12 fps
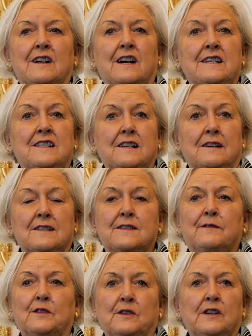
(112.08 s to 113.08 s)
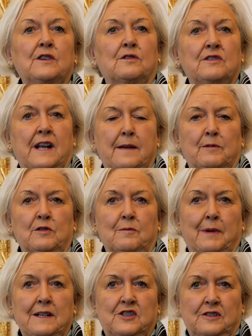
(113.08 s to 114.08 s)
ideas for your neighbourhood
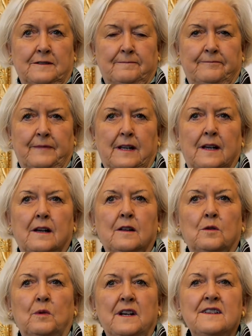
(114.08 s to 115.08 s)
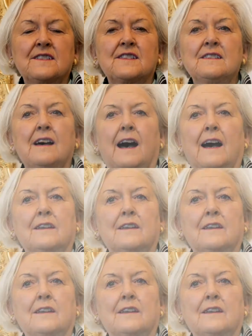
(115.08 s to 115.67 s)
budget. The winners are